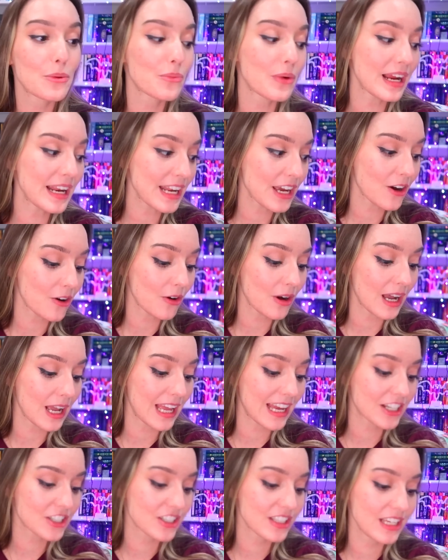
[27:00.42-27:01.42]
Right now,
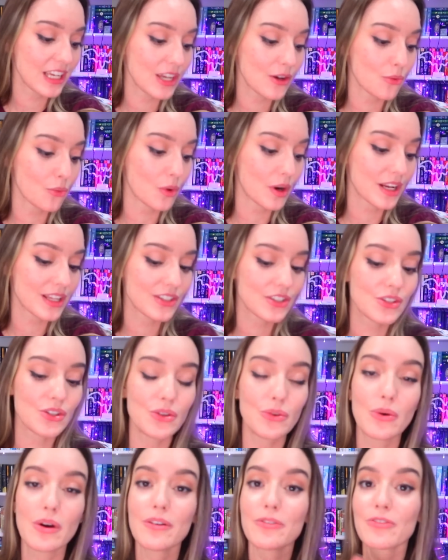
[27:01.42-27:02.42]
I actually wanted
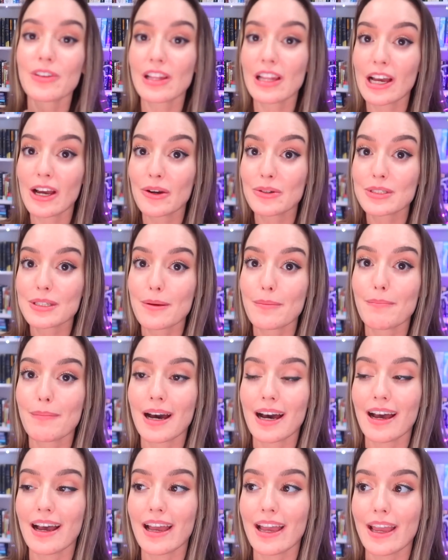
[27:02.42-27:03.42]
to fill out
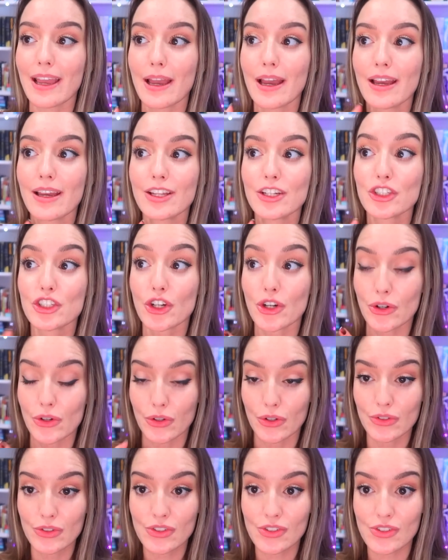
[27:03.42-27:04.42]
my
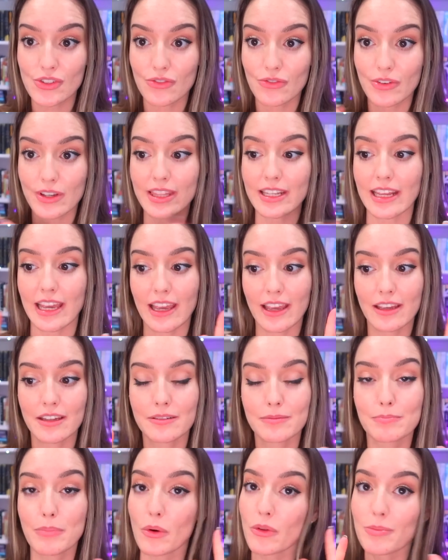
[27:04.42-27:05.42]
journals for the
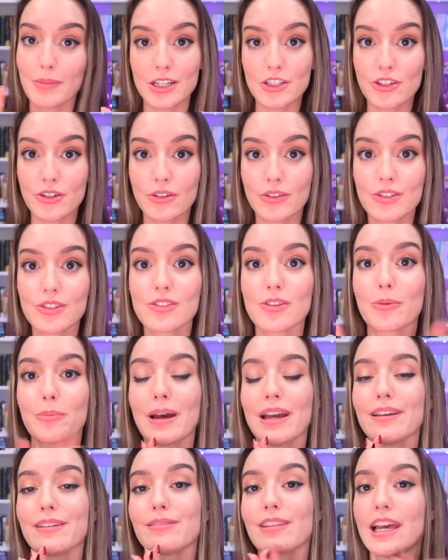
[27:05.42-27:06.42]
day, both my journals, so
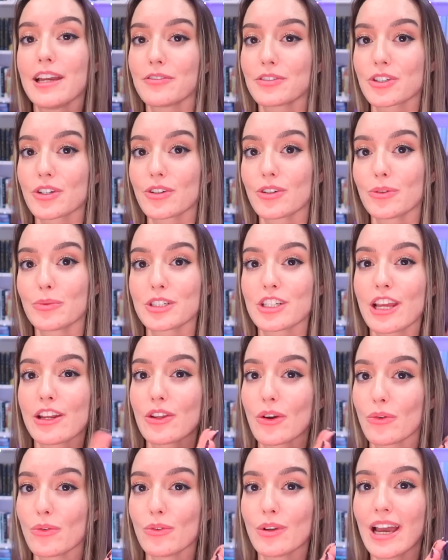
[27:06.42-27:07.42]
my life journal, which I
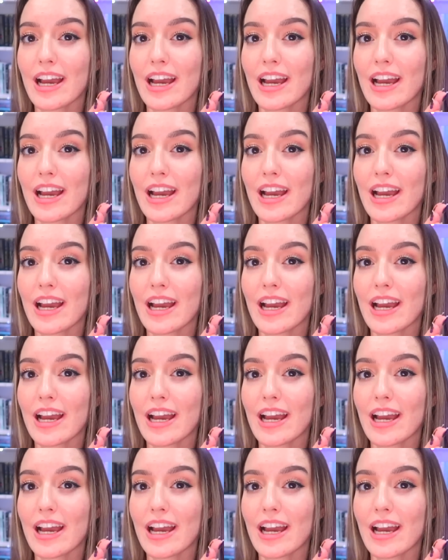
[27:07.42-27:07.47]
don't